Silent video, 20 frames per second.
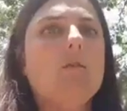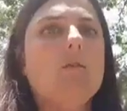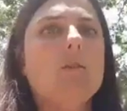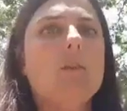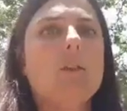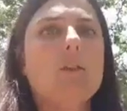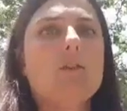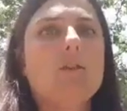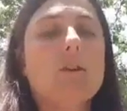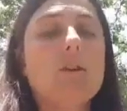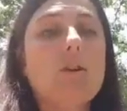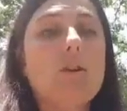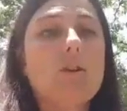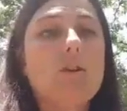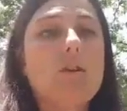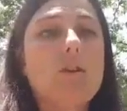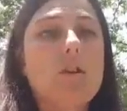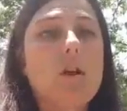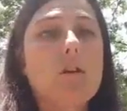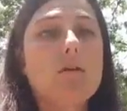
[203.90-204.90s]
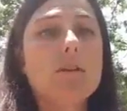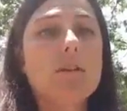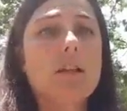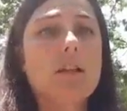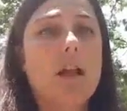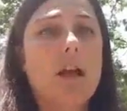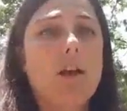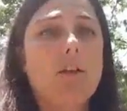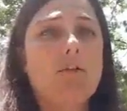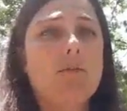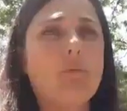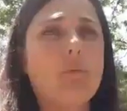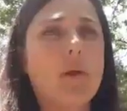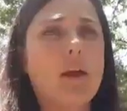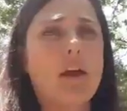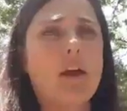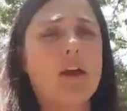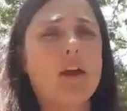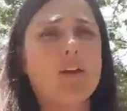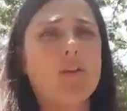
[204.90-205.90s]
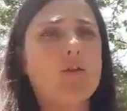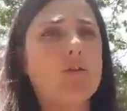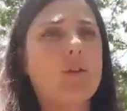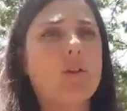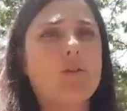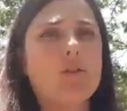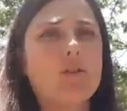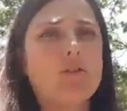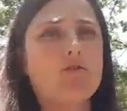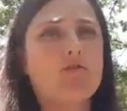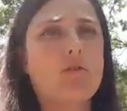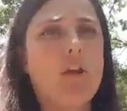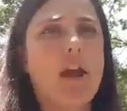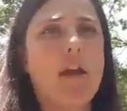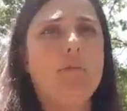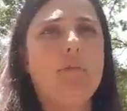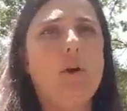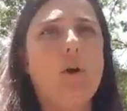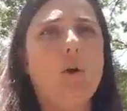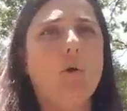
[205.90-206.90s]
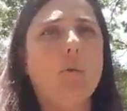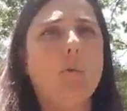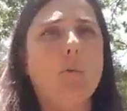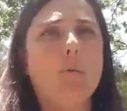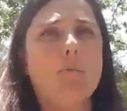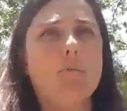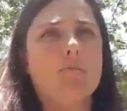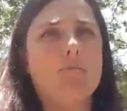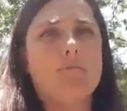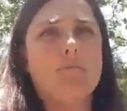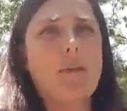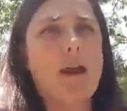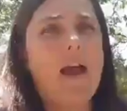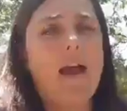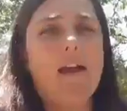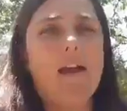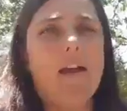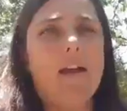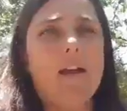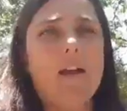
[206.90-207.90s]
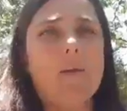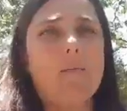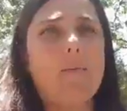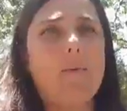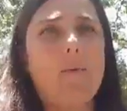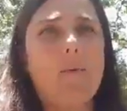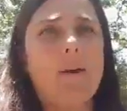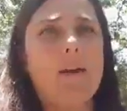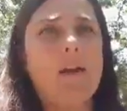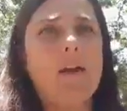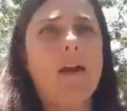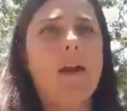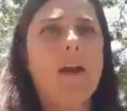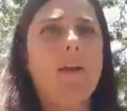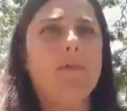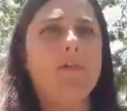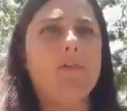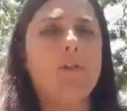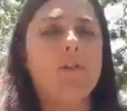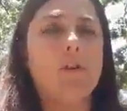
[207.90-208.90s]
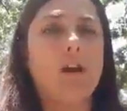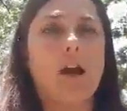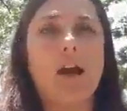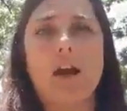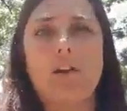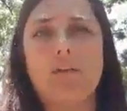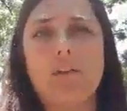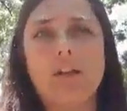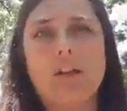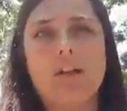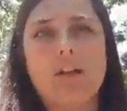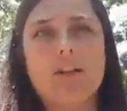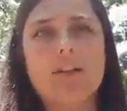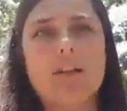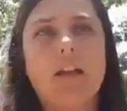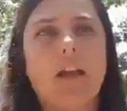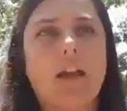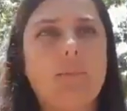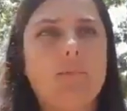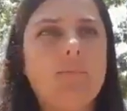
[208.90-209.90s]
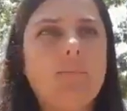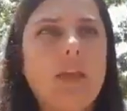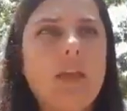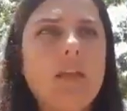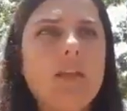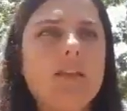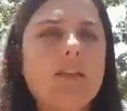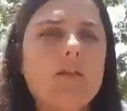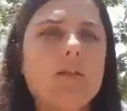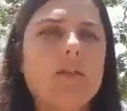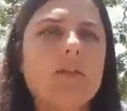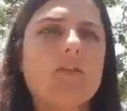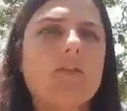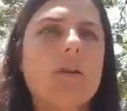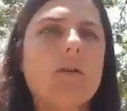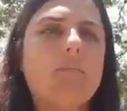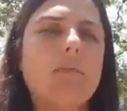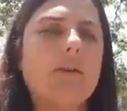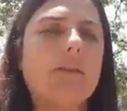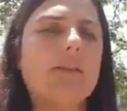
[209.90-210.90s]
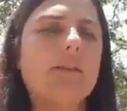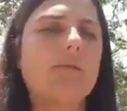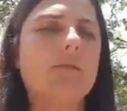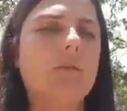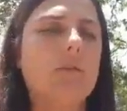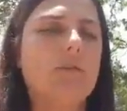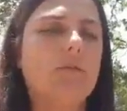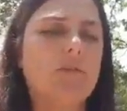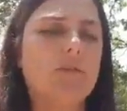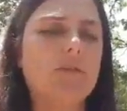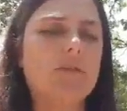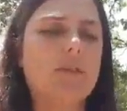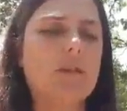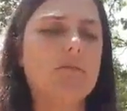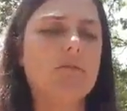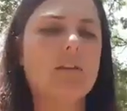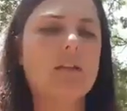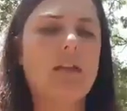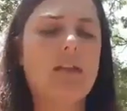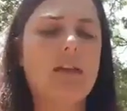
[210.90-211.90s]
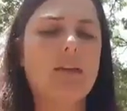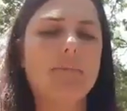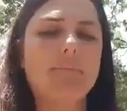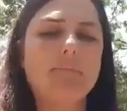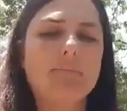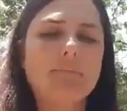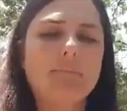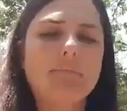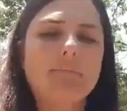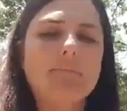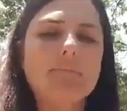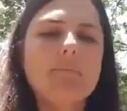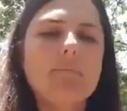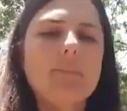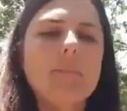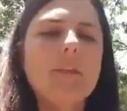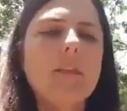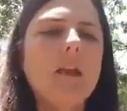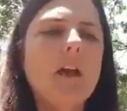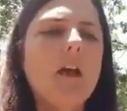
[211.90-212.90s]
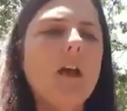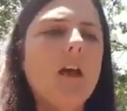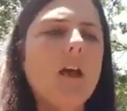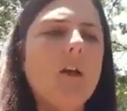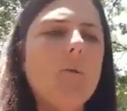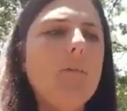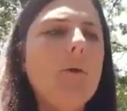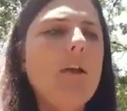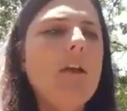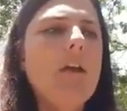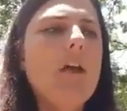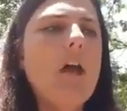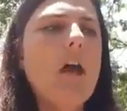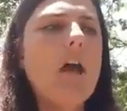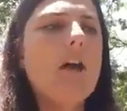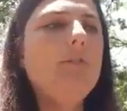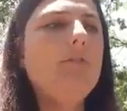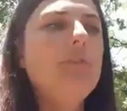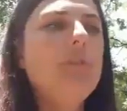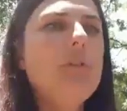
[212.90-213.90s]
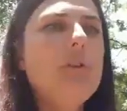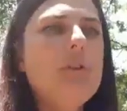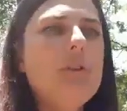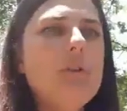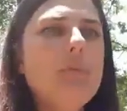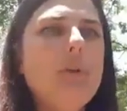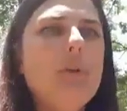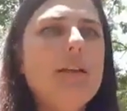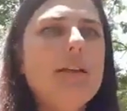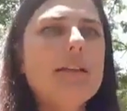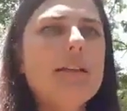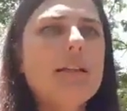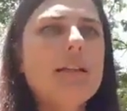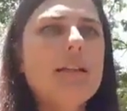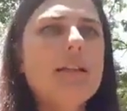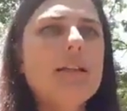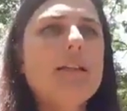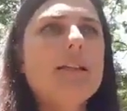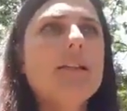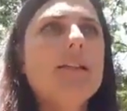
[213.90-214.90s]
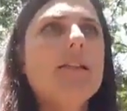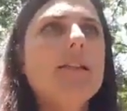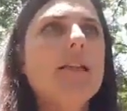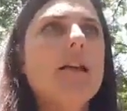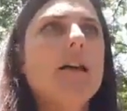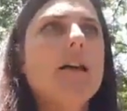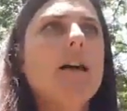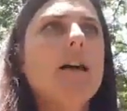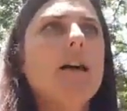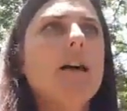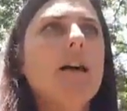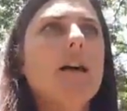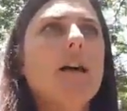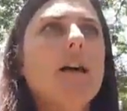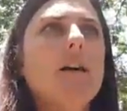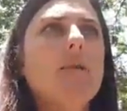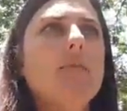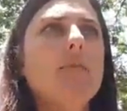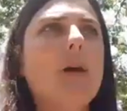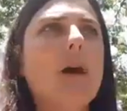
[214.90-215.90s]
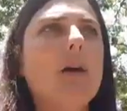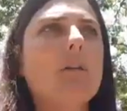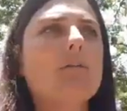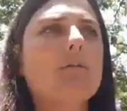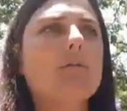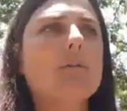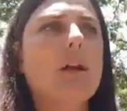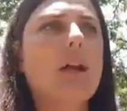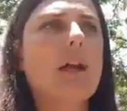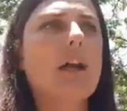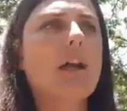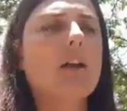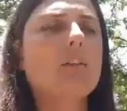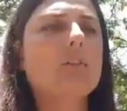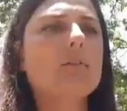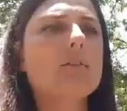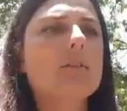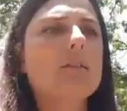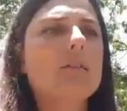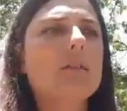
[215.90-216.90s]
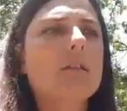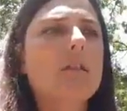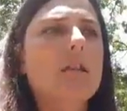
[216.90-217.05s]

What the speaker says: they're close enough where you could just drive home at any point if you're not having a good time. So great places for your first time to camp. A few other places around.